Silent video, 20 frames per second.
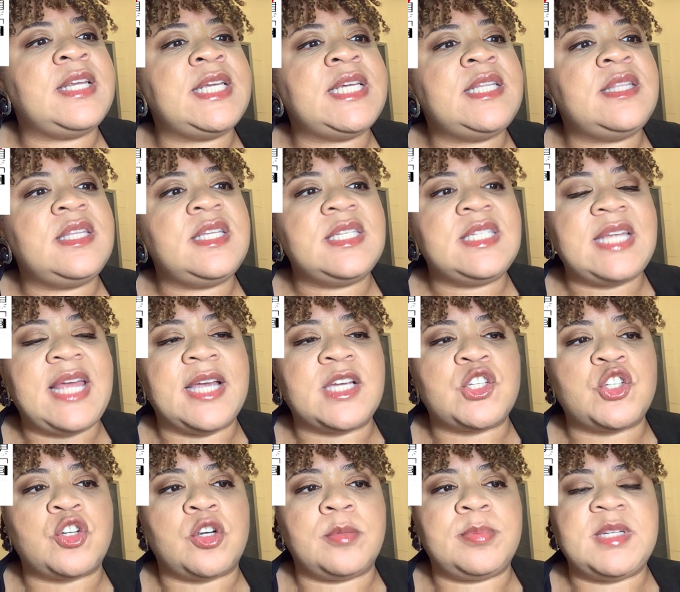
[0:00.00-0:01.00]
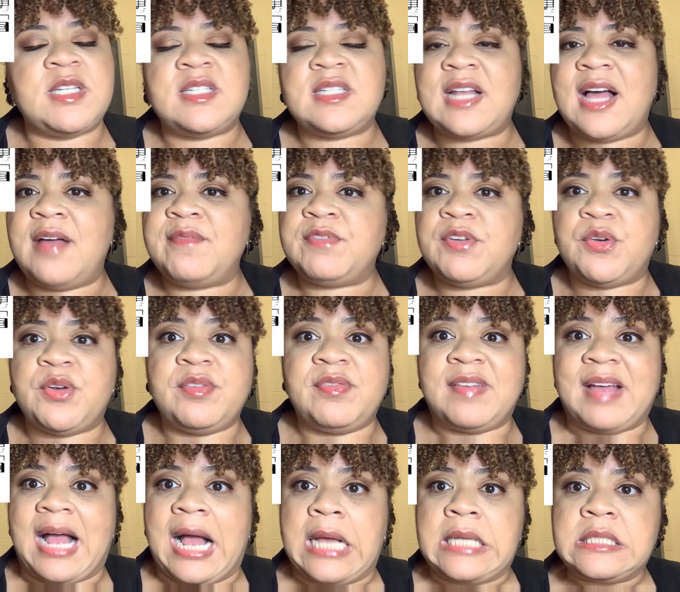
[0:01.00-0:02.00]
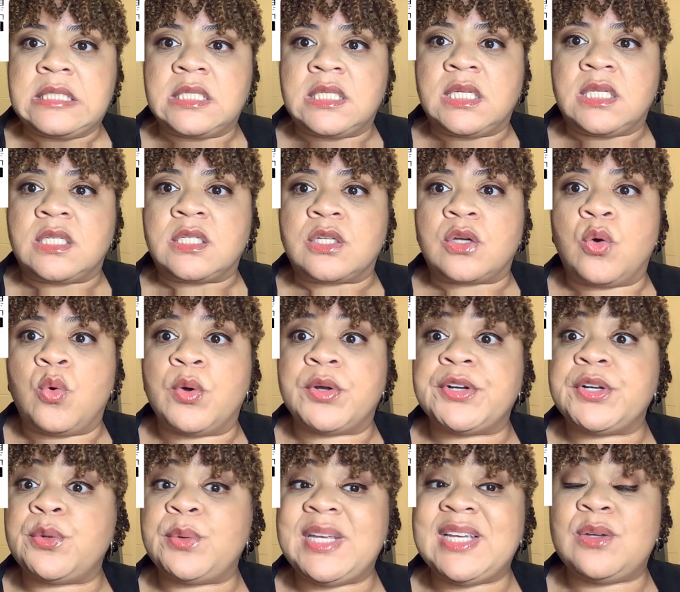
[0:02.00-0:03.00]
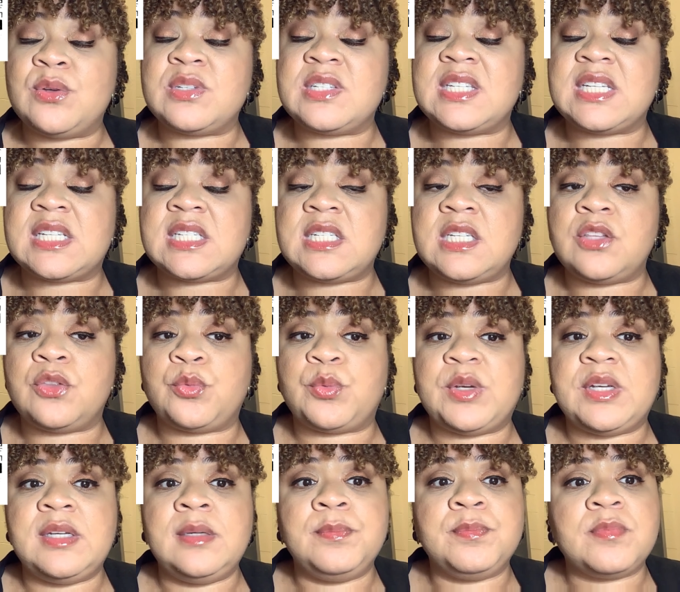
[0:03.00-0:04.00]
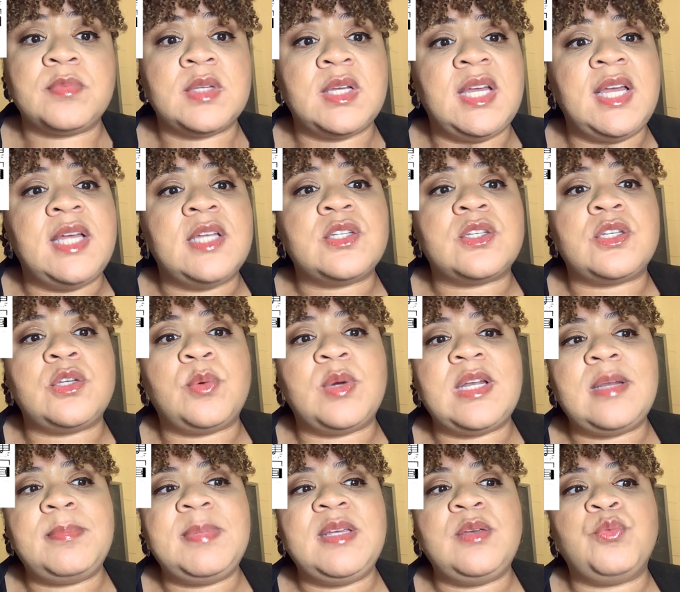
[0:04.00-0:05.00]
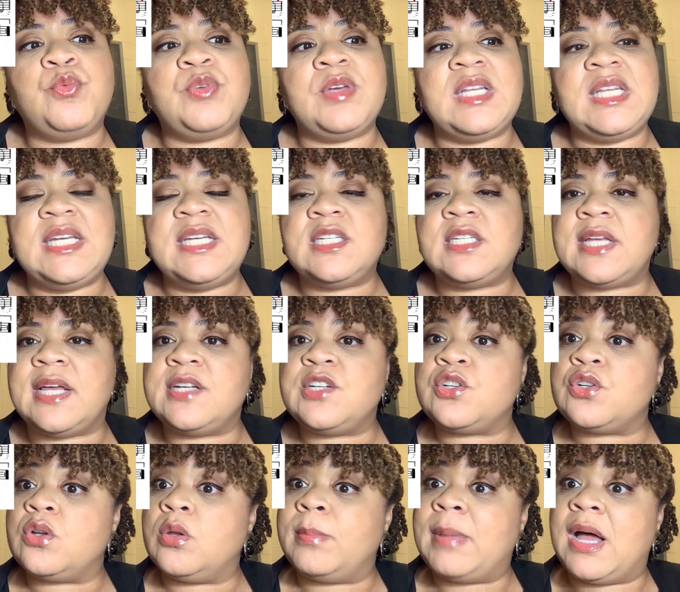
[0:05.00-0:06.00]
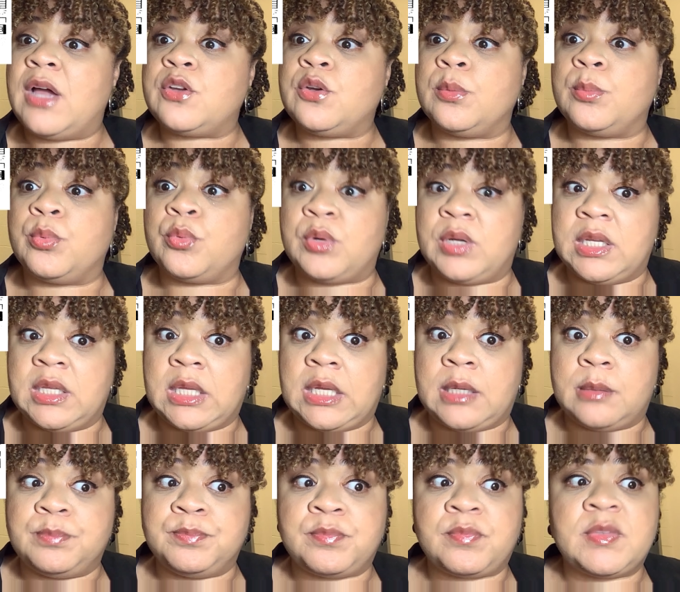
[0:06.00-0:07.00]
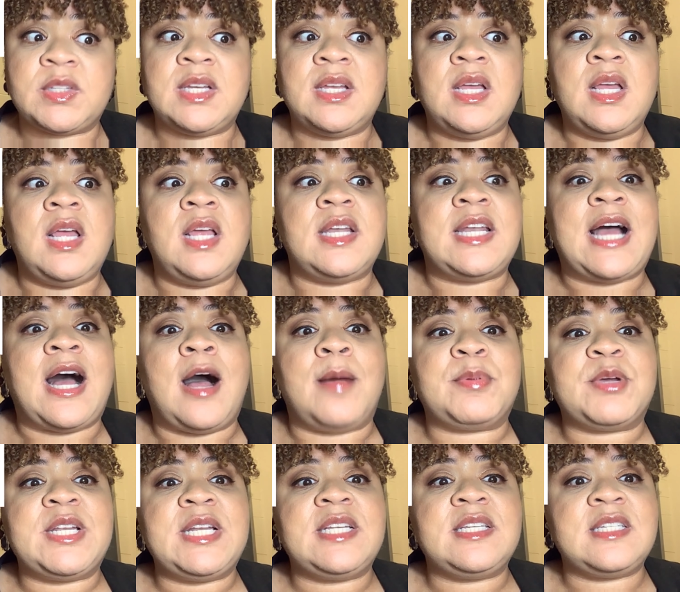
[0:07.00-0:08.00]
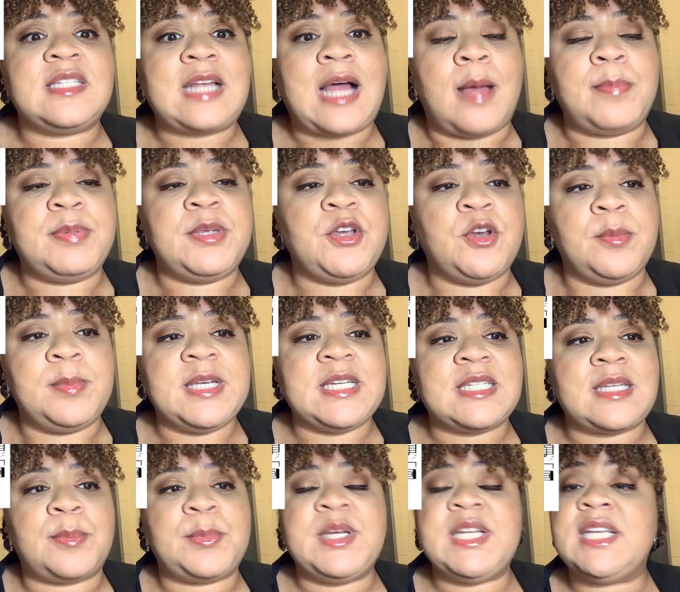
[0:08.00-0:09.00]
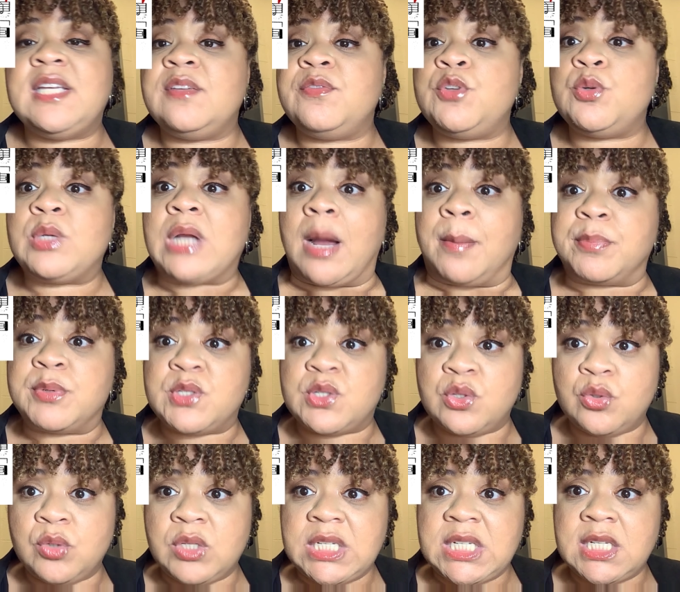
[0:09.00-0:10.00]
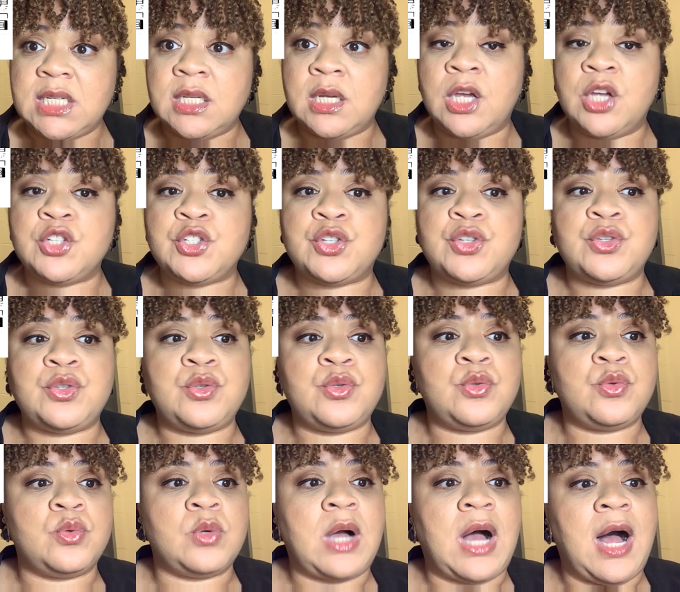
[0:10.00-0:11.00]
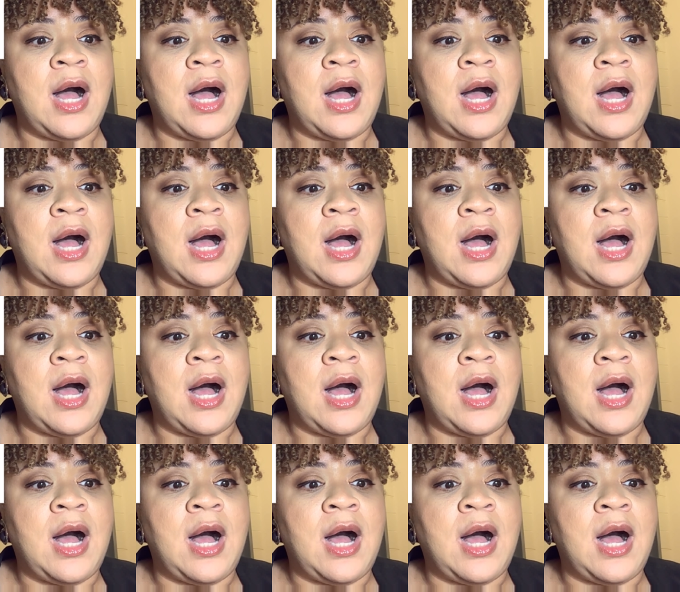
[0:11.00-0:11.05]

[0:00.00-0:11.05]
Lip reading: in this excerpt, it's not very fast. It's a quarter note equals 63. So you want to be really intentional about your breathing. Now I'm going to stop here because I'm going to give you an opportunity to